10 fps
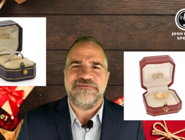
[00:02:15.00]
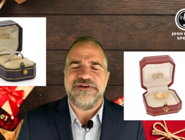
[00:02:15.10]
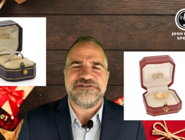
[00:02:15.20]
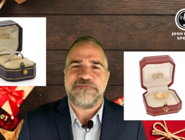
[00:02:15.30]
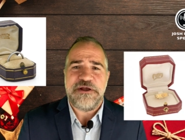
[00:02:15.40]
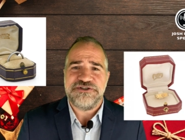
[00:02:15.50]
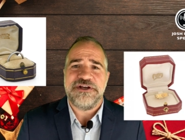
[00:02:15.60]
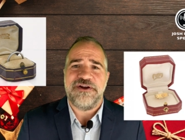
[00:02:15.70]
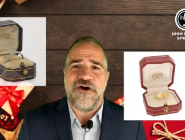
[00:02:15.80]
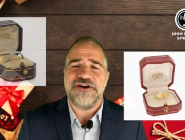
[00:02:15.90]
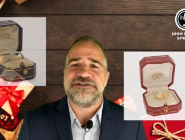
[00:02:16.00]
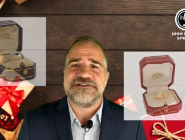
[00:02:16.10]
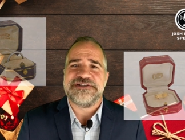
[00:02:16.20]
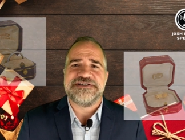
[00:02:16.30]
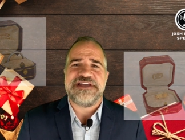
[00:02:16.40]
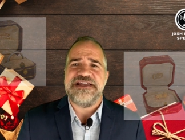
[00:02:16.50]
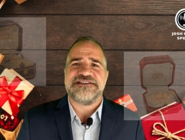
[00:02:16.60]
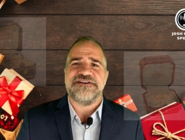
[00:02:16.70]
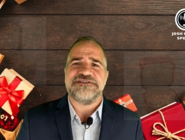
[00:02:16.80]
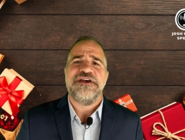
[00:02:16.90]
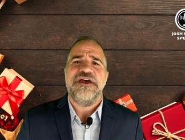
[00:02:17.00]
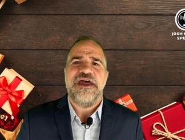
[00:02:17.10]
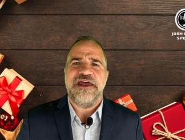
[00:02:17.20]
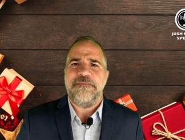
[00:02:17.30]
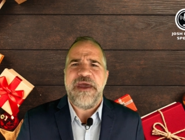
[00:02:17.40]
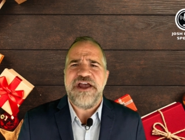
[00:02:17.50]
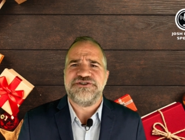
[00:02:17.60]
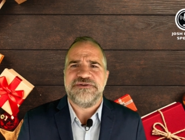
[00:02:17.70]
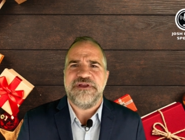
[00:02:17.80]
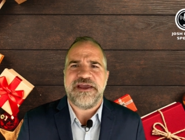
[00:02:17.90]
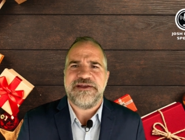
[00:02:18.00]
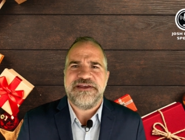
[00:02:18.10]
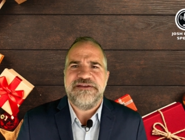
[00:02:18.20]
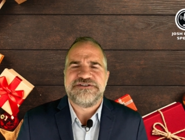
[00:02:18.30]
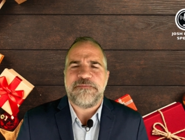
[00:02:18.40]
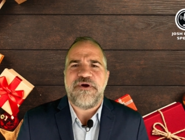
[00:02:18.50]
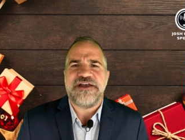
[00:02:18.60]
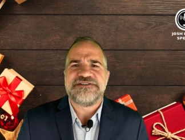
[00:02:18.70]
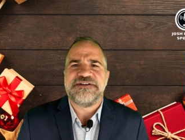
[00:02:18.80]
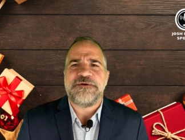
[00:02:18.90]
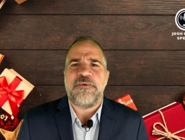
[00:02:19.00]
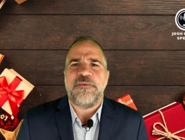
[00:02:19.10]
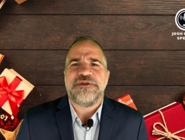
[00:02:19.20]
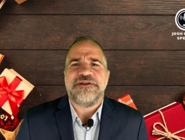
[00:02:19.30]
especially at auctions and estate sales. And imagine like surprising someone with a